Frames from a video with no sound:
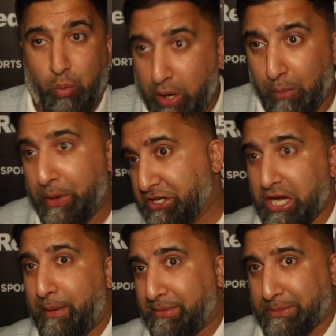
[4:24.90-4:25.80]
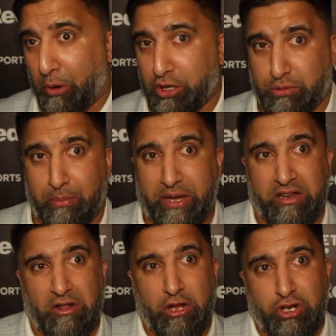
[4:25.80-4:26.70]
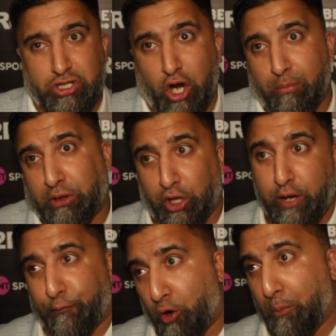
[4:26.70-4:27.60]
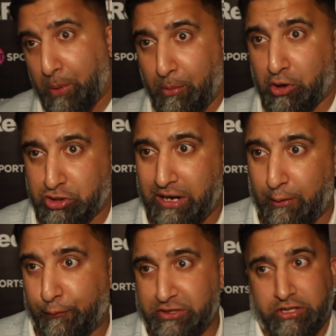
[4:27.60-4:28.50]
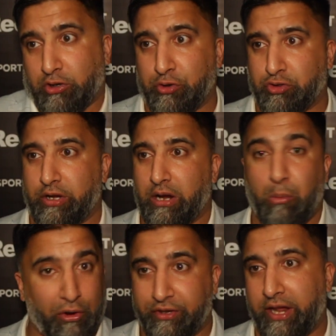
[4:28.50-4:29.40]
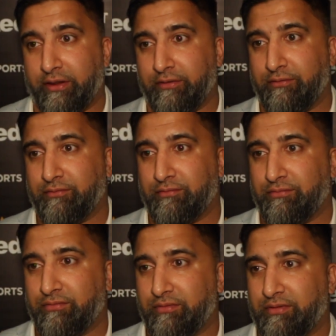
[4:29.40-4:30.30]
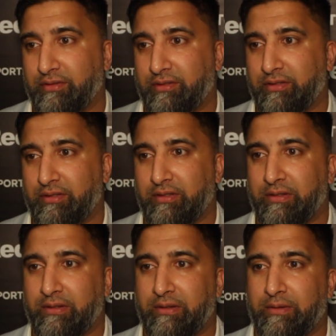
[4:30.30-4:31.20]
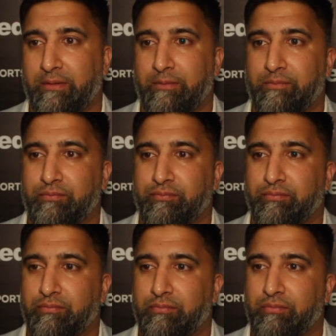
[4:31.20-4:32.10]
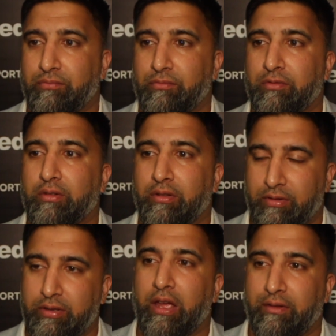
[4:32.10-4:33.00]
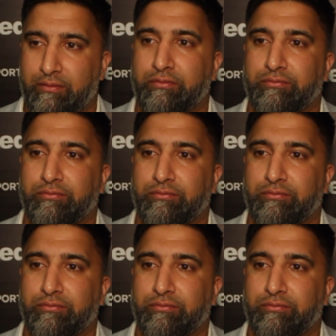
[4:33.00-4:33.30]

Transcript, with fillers: will be, G B M Sports will be top three, four promotional outfits in the country on one day. I see you spending quite a bit of time with Billy Joe Saunders in the back.